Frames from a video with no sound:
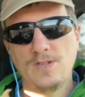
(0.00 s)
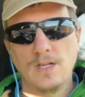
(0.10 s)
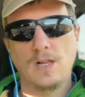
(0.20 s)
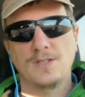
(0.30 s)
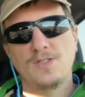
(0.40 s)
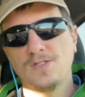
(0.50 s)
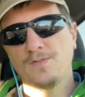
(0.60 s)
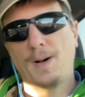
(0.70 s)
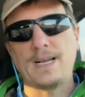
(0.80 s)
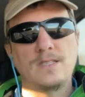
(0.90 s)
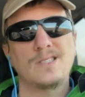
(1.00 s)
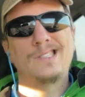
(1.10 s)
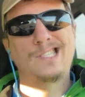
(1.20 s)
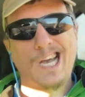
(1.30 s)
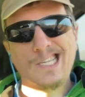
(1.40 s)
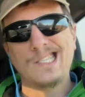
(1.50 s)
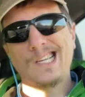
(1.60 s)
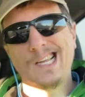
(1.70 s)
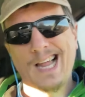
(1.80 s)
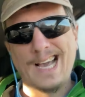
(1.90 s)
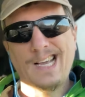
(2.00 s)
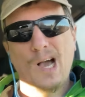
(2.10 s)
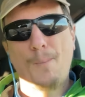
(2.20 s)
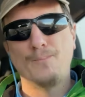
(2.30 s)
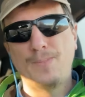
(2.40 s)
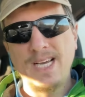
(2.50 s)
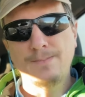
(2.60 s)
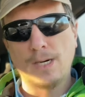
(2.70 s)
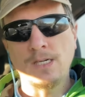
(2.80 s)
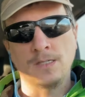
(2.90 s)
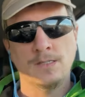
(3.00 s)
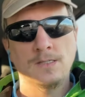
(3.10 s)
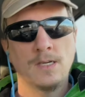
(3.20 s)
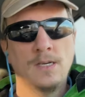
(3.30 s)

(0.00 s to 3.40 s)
and clusters of bites, just like bed bugs.